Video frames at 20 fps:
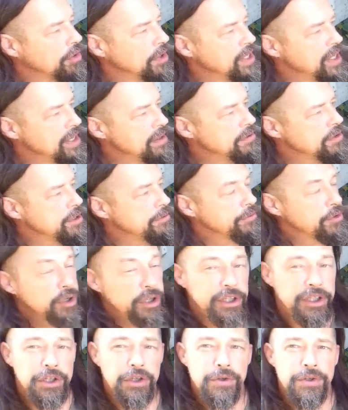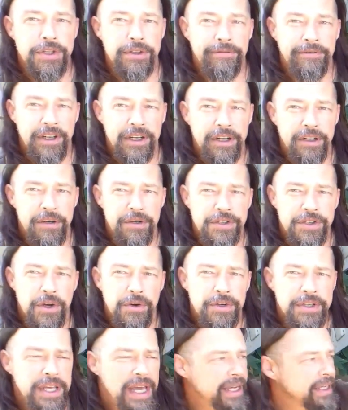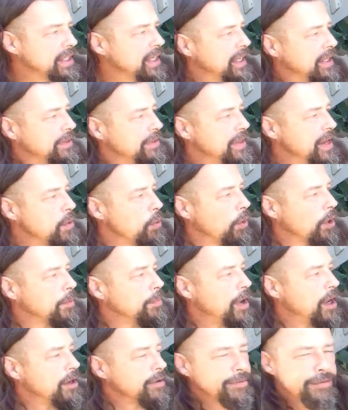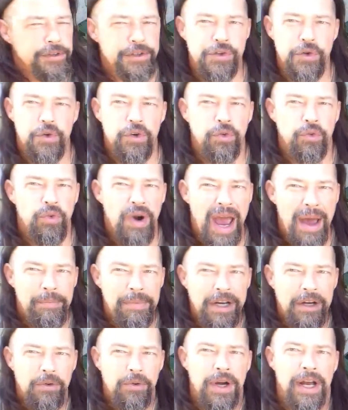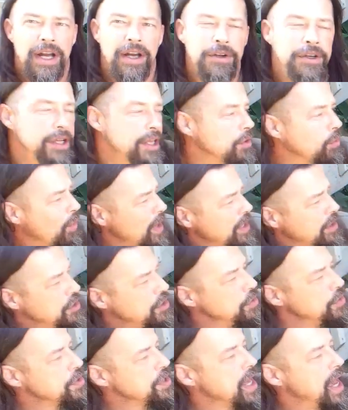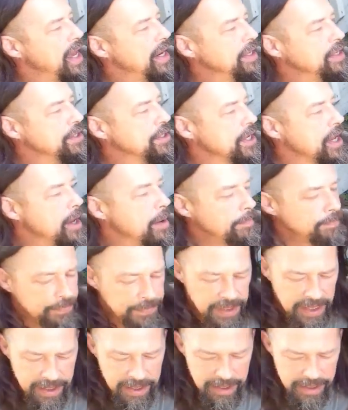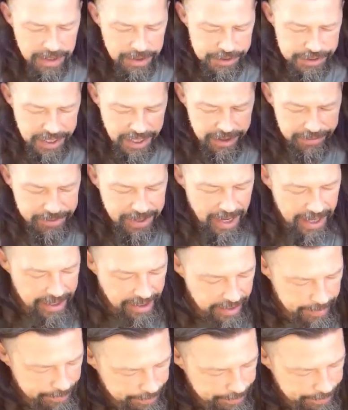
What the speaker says: leaves, if you're going to use the vinegar soak technique, they work better for sort of wrapping around. And the way you'd use that is, say you've got